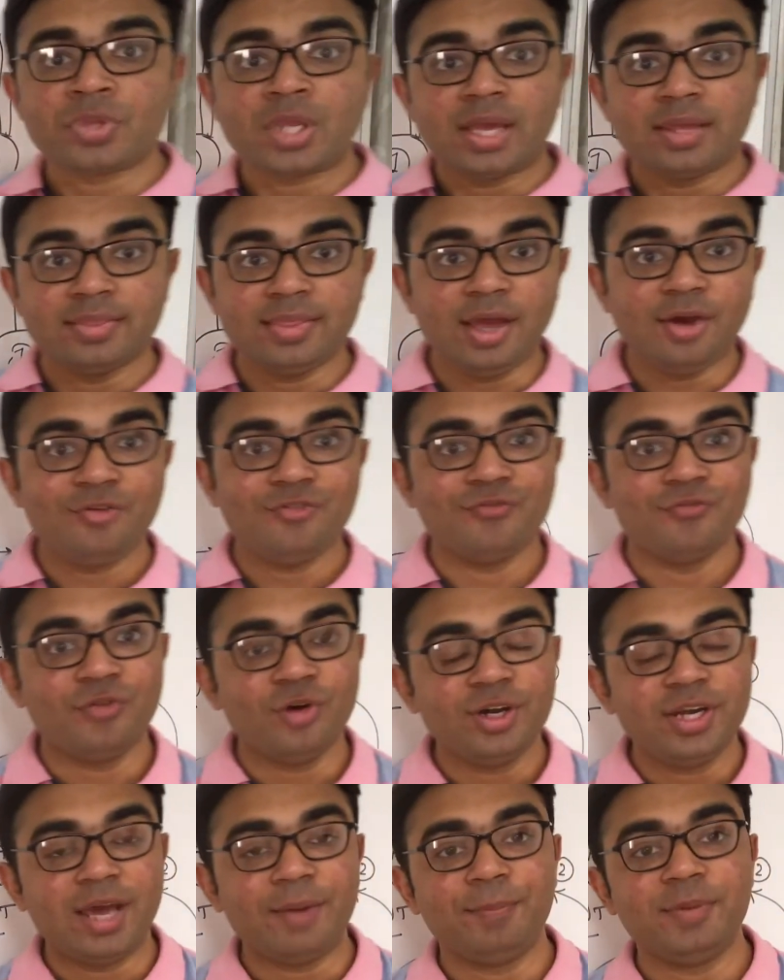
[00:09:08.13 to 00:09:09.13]
Now
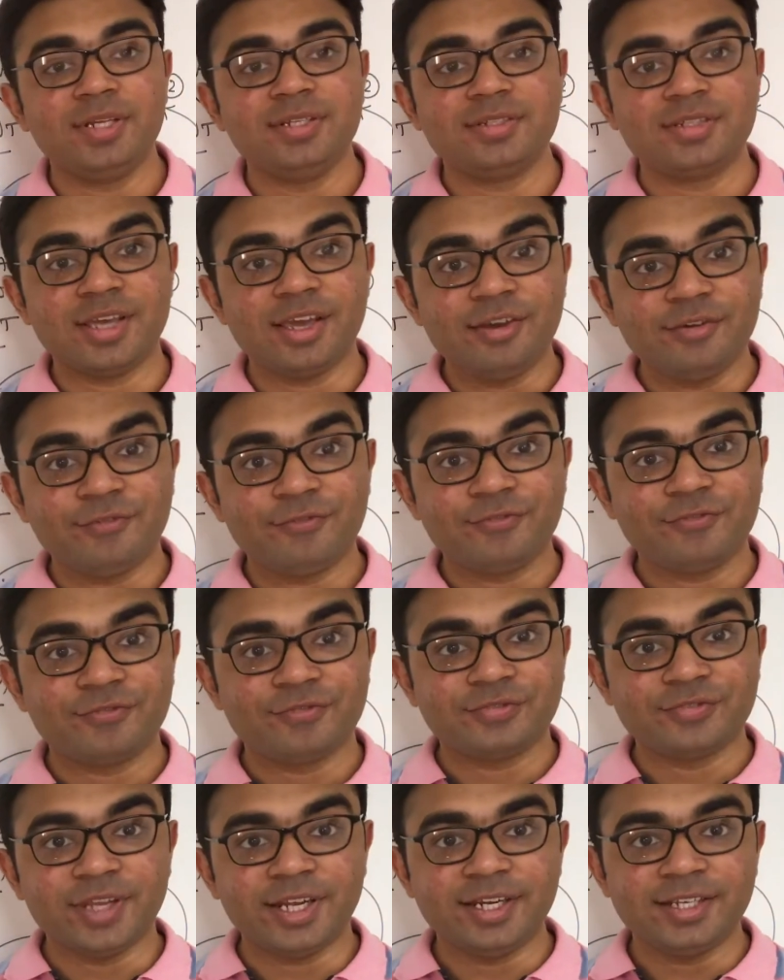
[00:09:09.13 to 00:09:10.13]
what happens if
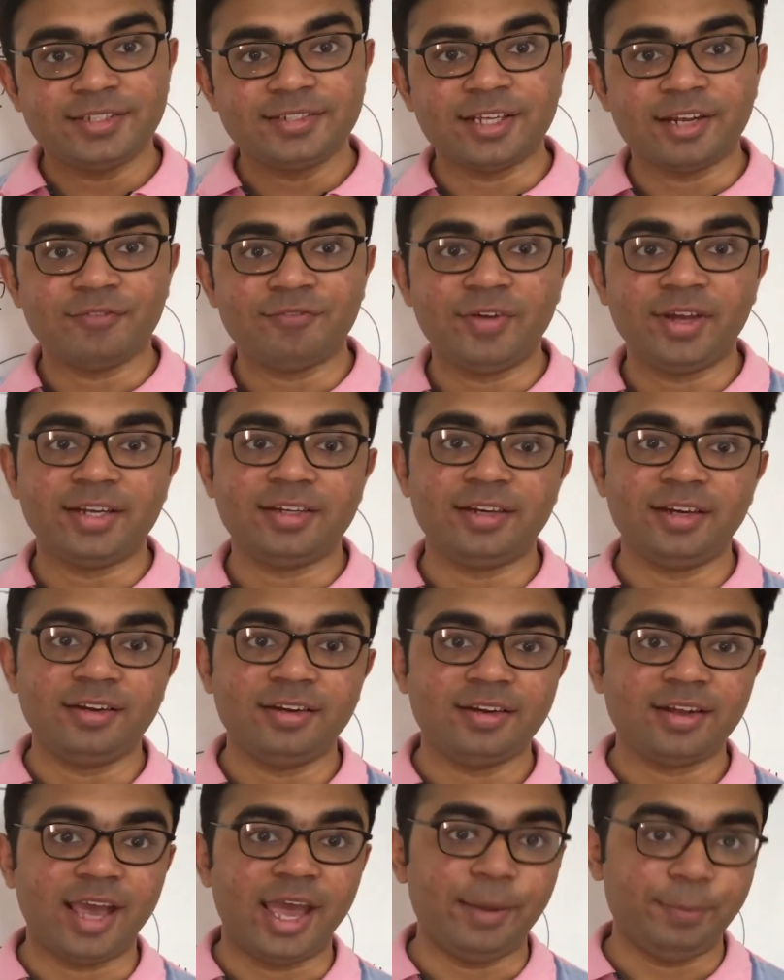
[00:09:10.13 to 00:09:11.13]
there is
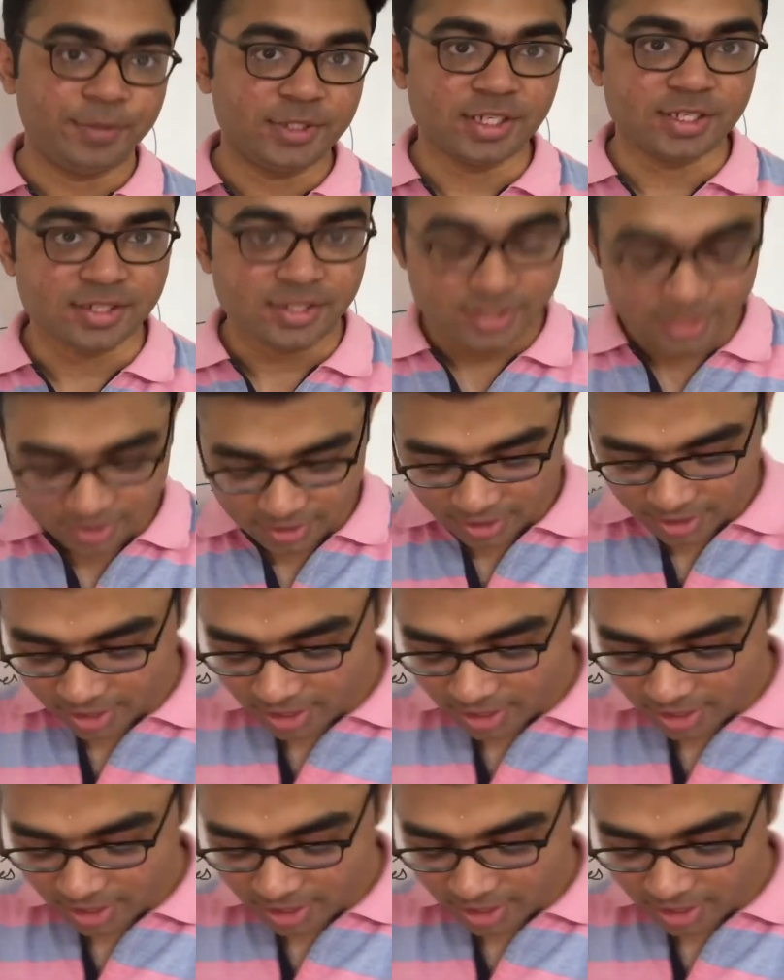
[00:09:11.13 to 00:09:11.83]
surfactant absence?